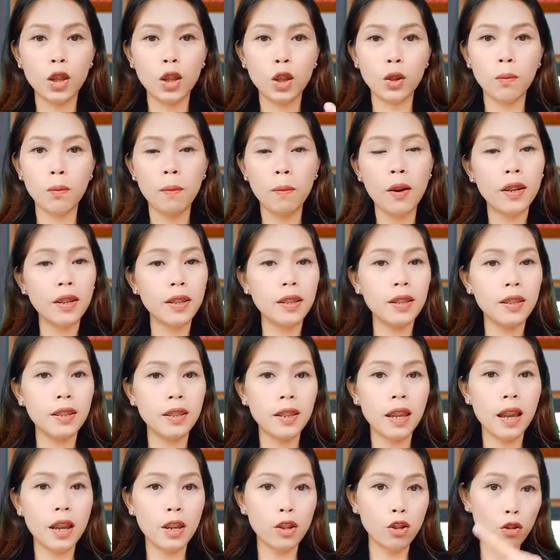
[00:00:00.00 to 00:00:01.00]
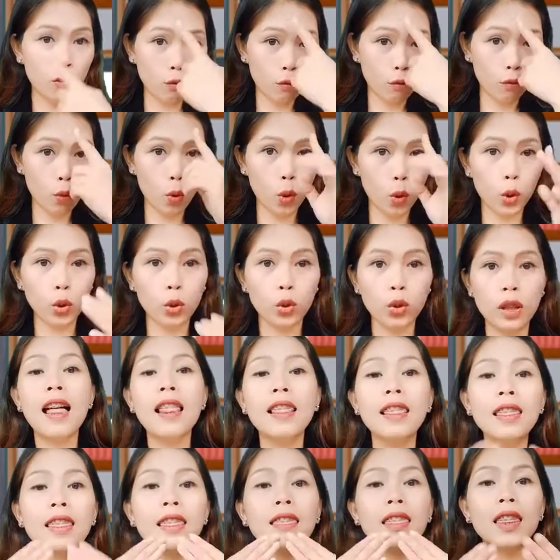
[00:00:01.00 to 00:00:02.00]
That is the end of our
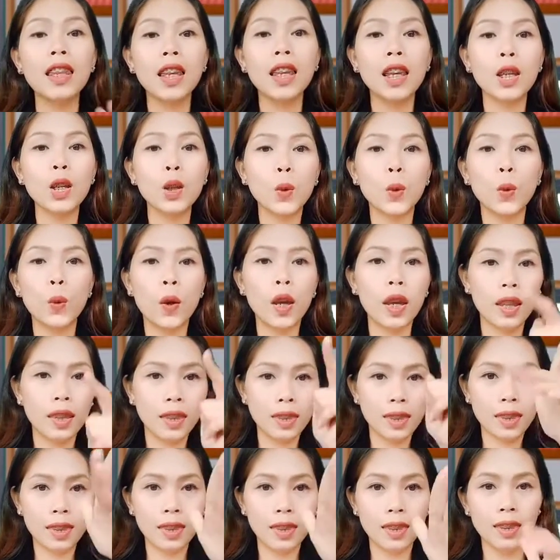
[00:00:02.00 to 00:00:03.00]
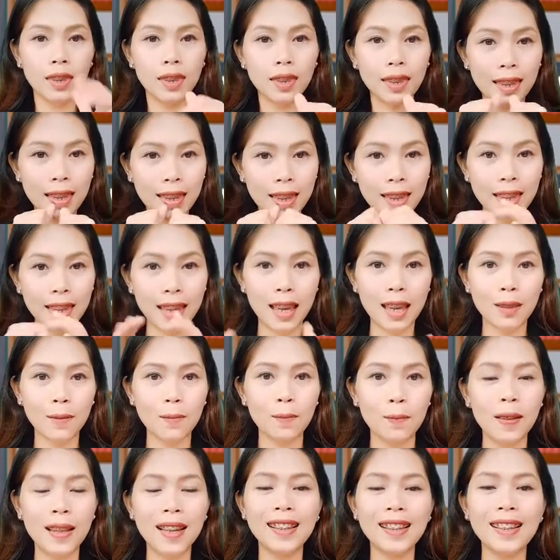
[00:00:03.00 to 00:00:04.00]
discussion for today. Thank you and
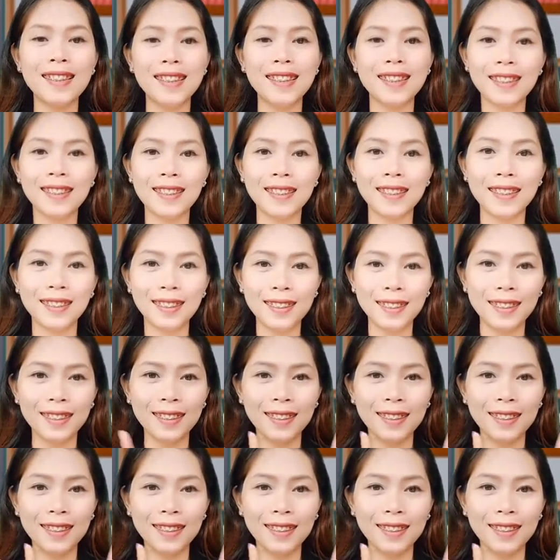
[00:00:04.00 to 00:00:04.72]
God bless.